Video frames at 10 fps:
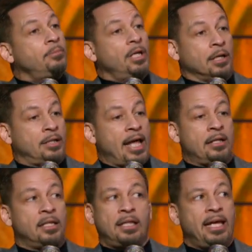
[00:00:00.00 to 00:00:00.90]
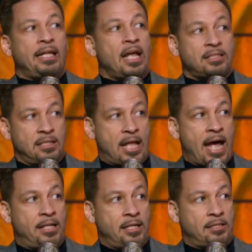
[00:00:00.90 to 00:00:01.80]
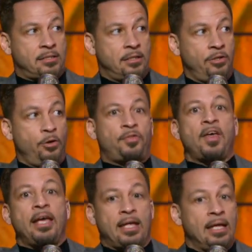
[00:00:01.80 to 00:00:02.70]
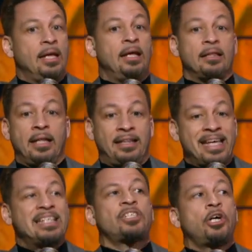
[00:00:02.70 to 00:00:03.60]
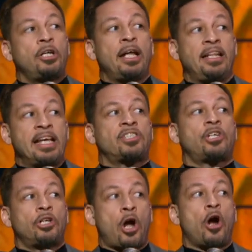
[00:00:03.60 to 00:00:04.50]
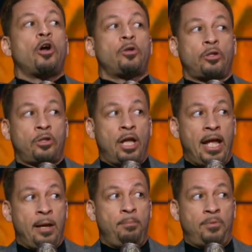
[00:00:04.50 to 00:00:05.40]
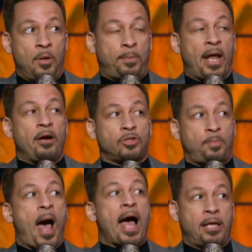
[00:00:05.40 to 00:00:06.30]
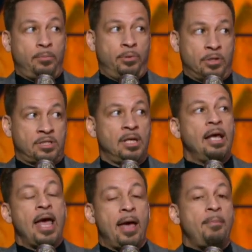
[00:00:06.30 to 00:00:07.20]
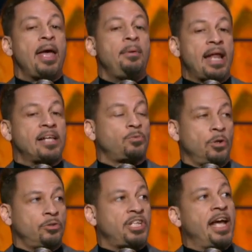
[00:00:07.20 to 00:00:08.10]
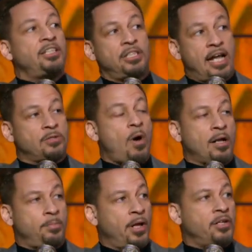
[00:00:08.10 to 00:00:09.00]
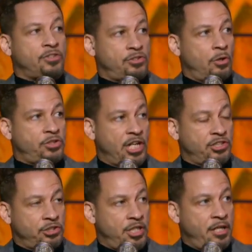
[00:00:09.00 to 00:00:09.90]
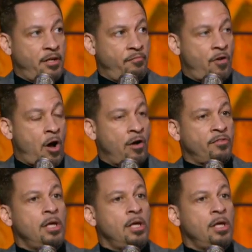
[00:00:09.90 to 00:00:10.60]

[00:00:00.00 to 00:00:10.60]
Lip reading: look, the league doesn't like this. You think this could hurt the players' pocketbooks, and maybe that's what'll change it. And that's why the Players Associations get involved,